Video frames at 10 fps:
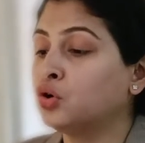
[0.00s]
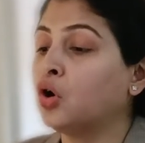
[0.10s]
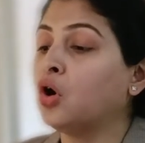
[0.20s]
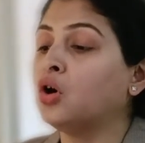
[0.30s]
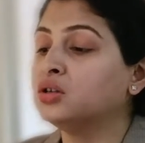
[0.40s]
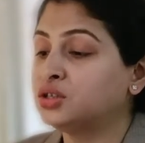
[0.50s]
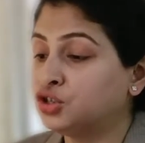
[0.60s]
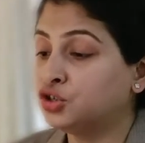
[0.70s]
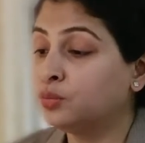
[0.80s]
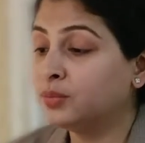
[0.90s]
cause
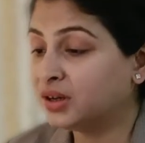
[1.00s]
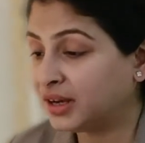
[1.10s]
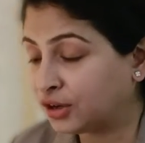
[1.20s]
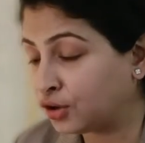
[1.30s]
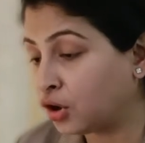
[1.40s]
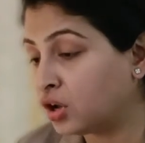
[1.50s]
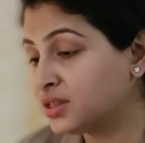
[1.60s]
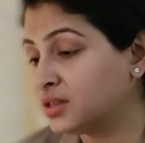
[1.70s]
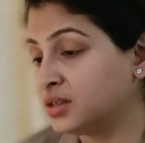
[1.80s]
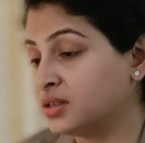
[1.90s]
tumor
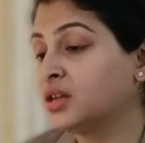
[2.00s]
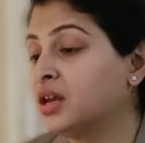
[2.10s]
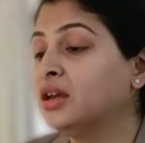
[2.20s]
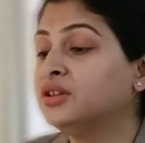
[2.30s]
necrosis.